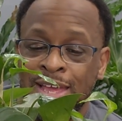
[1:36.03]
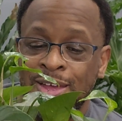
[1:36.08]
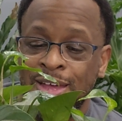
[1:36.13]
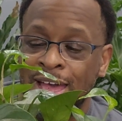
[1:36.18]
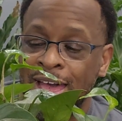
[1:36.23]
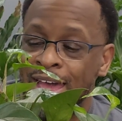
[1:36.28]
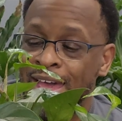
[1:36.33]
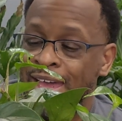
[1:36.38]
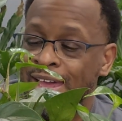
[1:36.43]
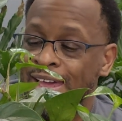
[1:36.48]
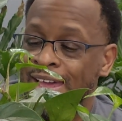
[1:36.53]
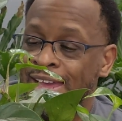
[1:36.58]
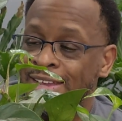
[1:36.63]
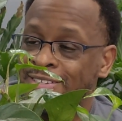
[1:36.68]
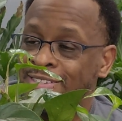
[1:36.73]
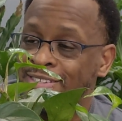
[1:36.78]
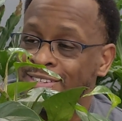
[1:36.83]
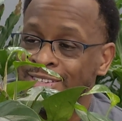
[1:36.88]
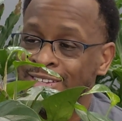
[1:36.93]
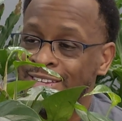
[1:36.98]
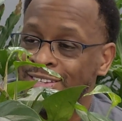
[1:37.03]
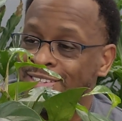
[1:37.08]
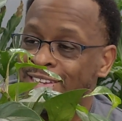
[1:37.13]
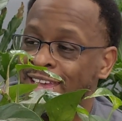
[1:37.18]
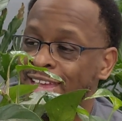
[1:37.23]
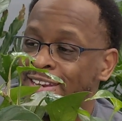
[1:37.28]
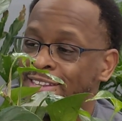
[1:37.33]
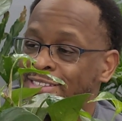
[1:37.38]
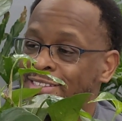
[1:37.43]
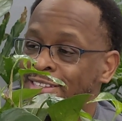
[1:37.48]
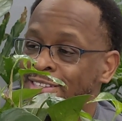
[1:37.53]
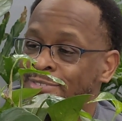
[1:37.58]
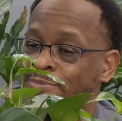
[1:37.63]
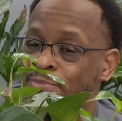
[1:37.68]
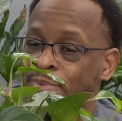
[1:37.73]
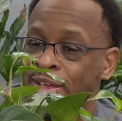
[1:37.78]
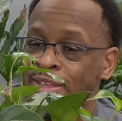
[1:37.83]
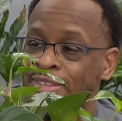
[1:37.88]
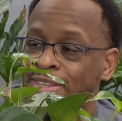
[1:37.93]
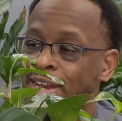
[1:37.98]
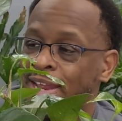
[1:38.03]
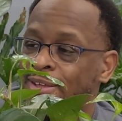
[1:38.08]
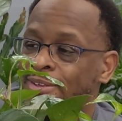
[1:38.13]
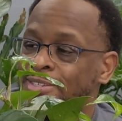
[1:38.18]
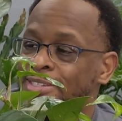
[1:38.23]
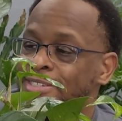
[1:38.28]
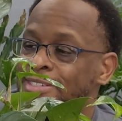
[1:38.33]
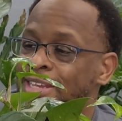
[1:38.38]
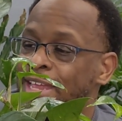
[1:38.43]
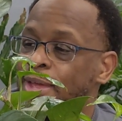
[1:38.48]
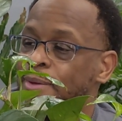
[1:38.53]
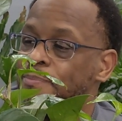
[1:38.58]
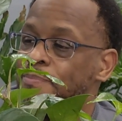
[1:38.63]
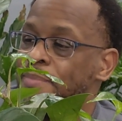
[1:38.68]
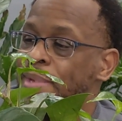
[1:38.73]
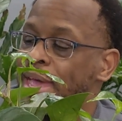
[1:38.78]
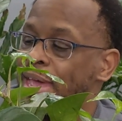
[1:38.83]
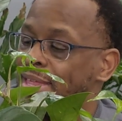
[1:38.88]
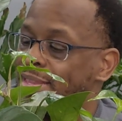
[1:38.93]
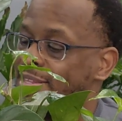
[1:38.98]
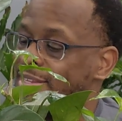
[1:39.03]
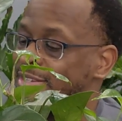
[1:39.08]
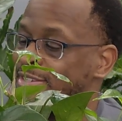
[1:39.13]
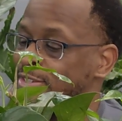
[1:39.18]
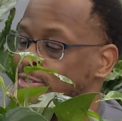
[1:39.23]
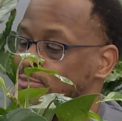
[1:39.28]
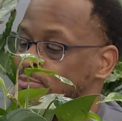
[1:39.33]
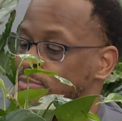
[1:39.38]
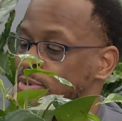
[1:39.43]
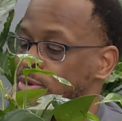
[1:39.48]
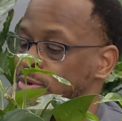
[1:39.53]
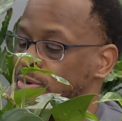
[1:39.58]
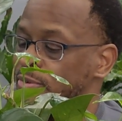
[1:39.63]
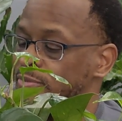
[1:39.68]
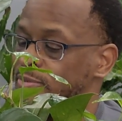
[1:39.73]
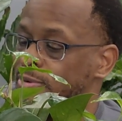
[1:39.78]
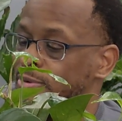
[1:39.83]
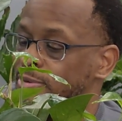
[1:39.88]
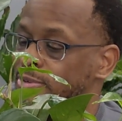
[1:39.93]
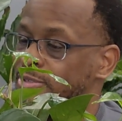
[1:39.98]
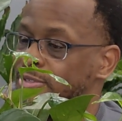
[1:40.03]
I actually looked at it this month and I was just like, man, this is beautiful.